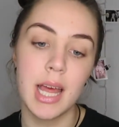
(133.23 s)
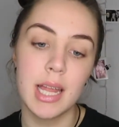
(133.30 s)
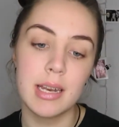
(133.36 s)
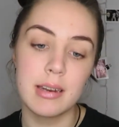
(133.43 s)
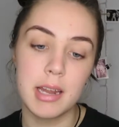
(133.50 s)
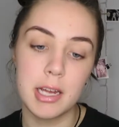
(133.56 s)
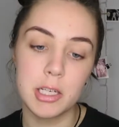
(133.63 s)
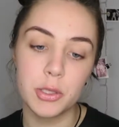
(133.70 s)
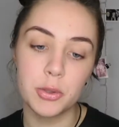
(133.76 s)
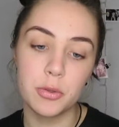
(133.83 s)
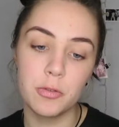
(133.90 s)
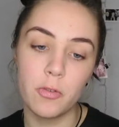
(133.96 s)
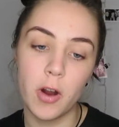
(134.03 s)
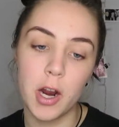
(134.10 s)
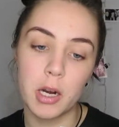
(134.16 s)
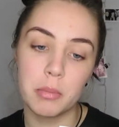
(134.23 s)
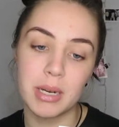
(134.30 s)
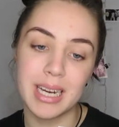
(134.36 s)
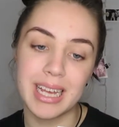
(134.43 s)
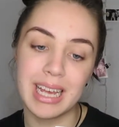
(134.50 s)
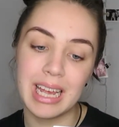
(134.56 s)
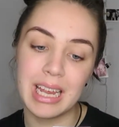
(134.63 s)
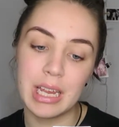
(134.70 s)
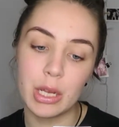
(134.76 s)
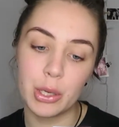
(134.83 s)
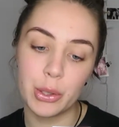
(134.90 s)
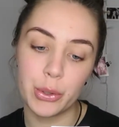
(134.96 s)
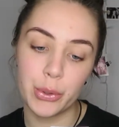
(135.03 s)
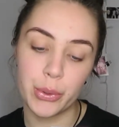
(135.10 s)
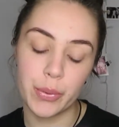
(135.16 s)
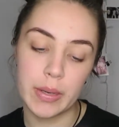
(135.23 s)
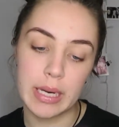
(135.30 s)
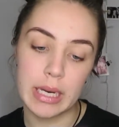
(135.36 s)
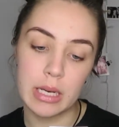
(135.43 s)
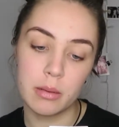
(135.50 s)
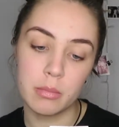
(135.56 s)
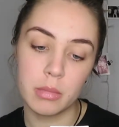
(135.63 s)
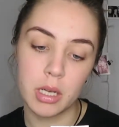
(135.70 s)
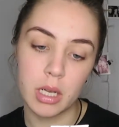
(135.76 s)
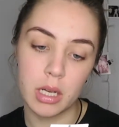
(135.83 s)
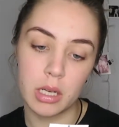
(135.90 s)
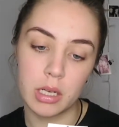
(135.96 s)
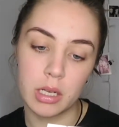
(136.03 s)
natural vitamin E cream,